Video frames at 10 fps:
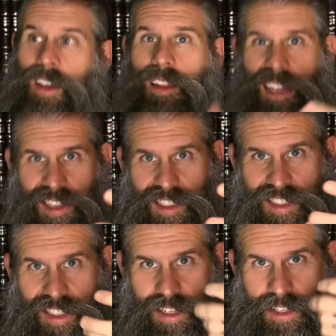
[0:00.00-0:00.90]
that the
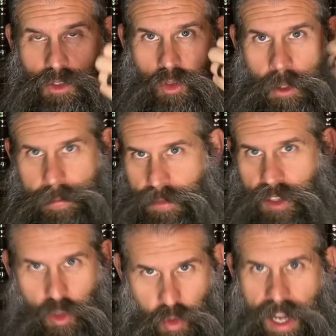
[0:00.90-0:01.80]
skin is
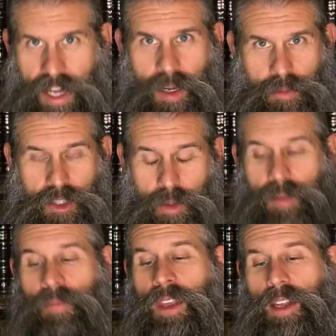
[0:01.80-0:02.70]
dried up to
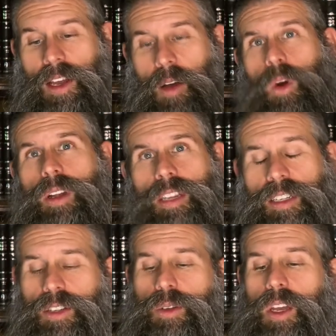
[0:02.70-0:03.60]
it. Now, what did they
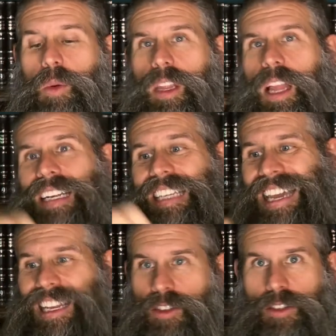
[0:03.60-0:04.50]
do? They would light
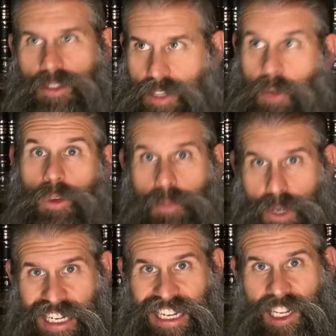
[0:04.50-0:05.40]
candles. They would
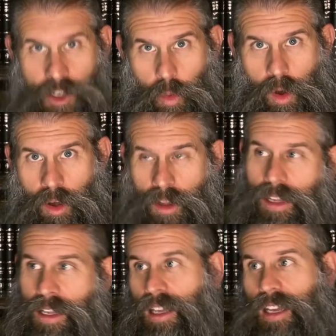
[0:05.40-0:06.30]
put it in a wall,
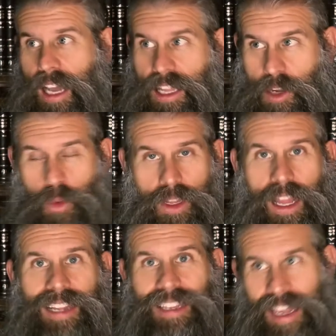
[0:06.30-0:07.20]
and they would
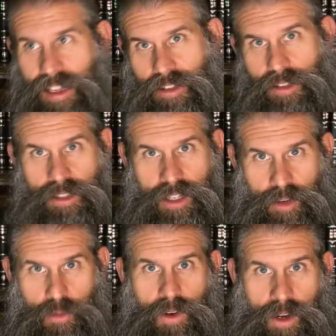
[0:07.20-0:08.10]
light candles
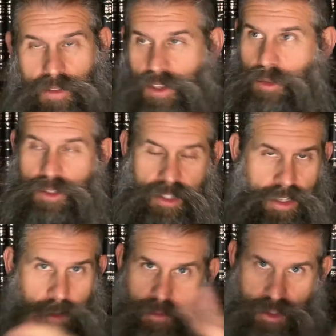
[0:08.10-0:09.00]
in front of it. You see,
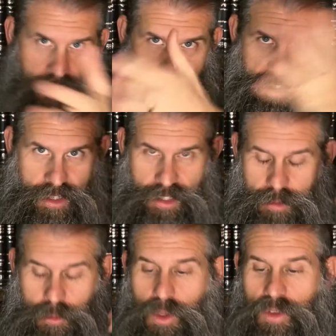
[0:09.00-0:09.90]
I'm sure you've seen this
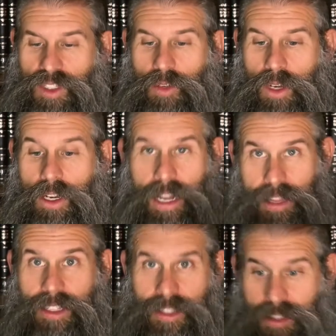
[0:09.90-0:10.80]
in movies and
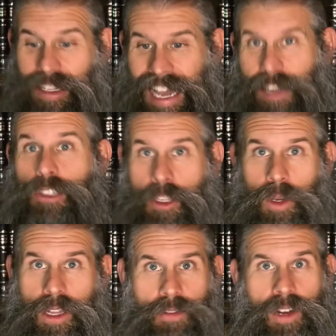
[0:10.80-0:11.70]
whatnot. This is actually
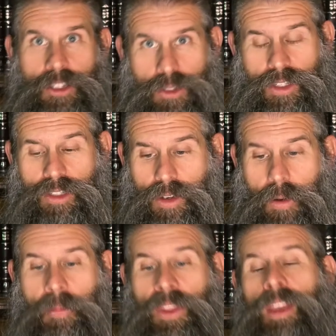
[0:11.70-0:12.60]
what Lavan used to
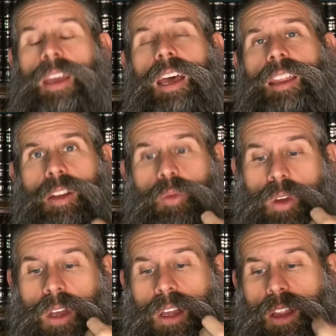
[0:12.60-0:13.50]
do. And then
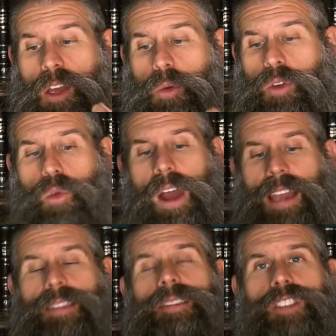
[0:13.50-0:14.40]
they would
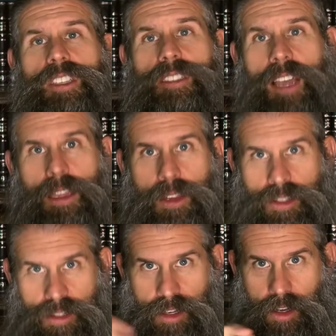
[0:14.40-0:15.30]
write, just like
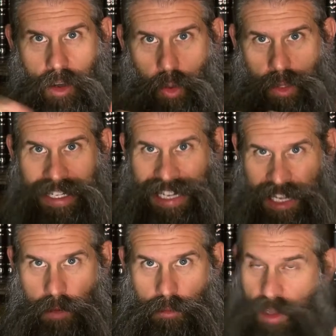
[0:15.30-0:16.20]
there's the holy
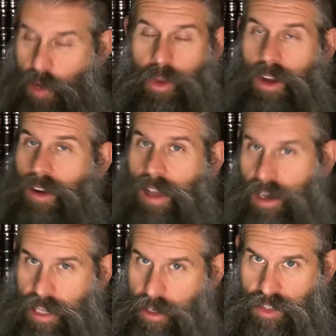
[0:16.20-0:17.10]
name that we are not
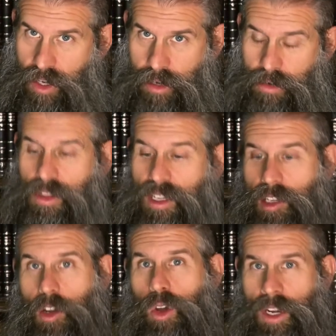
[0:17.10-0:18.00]
allowed to utter, that the
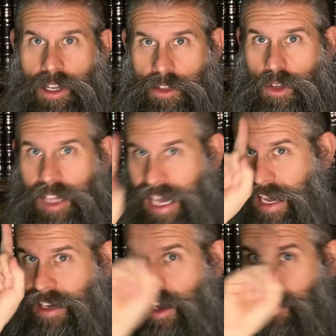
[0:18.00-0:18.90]
Kohen HaGadol
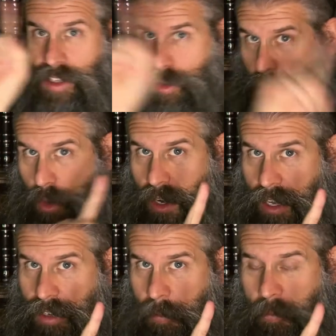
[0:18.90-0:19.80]
had on his
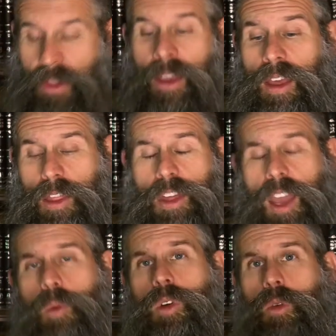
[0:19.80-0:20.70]
forehead, they
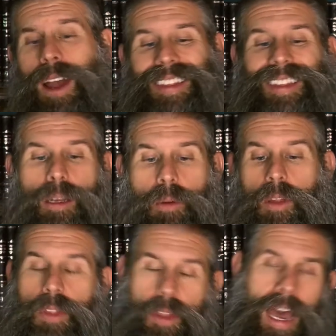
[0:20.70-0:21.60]
would write the
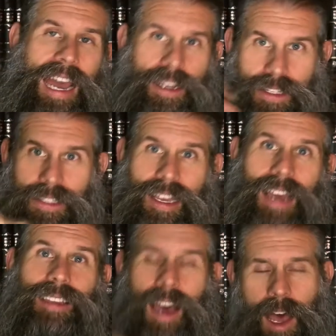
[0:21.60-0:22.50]

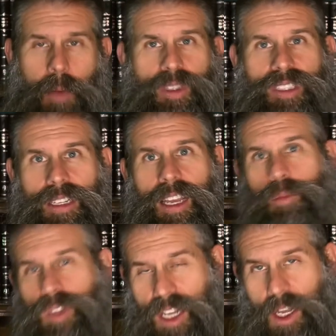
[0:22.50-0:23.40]
exact opposite name,
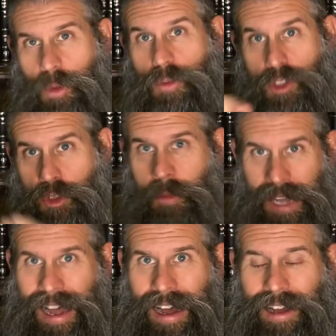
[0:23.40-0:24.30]
the name of
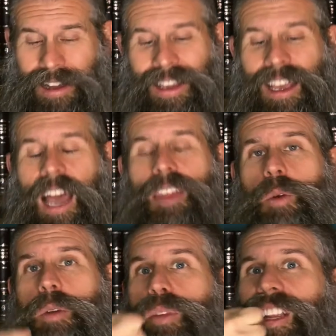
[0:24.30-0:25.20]
Tum'ah, and they
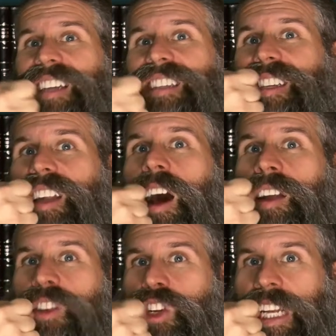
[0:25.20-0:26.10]
would place it
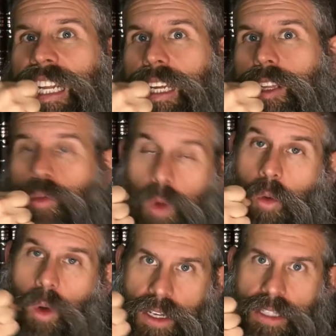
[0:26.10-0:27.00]
underneath what
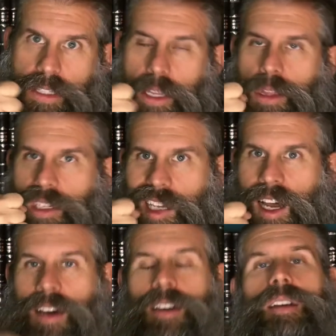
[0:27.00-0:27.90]
was the
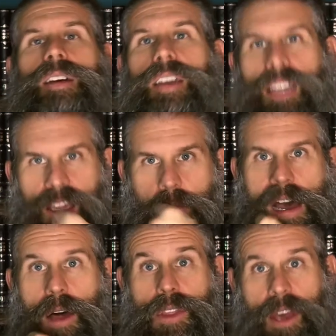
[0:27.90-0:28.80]
tongue in the
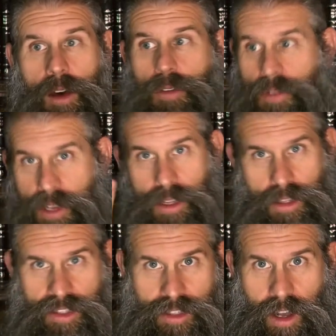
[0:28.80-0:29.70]
mouth of the
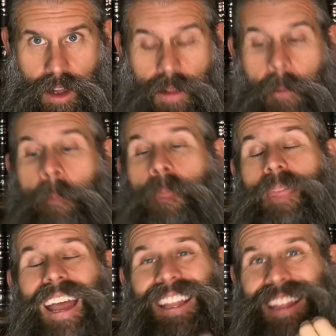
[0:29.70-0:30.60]
skull.
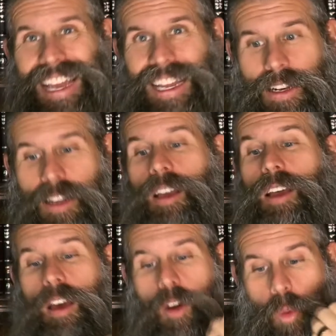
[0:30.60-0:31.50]
And then,
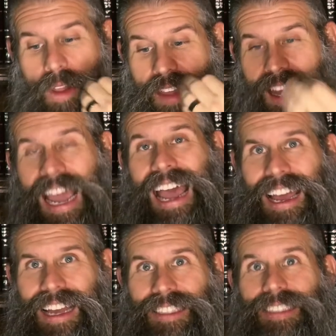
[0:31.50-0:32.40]
when they
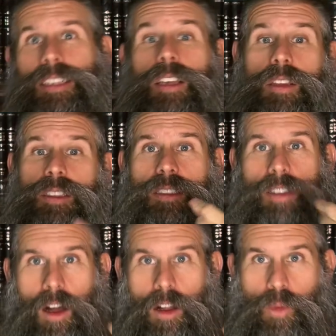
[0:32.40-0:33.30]
asked, the
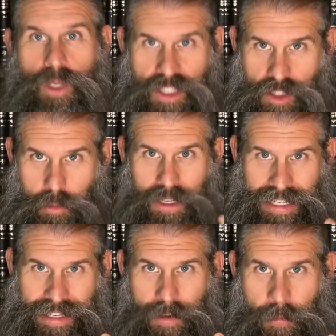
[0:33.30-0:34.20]
skull would
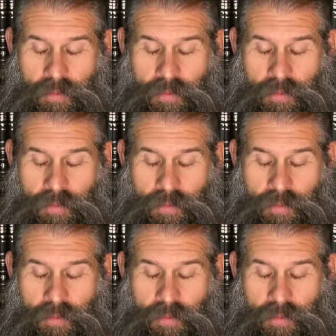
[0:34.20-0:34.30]
speak.